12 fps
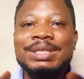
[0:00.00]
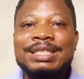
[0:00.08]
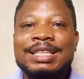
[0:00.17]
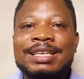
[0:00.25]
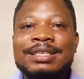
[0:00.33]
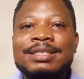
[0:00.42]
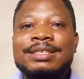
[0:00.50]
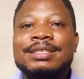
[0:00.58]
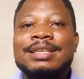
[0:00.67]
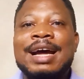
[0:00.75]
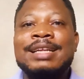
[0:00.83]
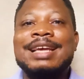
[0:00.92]
be
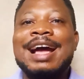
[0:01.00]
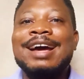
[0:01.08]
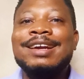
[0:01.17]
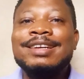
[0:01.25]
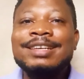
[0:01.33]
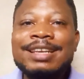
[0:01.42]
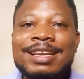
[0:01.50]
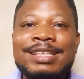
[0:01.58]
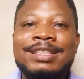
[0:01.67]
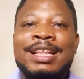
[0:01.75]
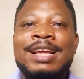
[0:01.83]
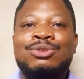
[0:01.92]
things that are
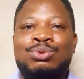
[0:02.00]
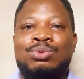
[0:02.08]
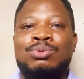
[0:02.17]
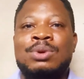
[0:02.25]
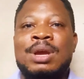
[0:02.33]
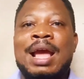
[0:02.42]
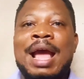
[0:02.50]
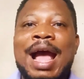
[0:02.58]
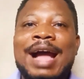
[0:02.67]
related to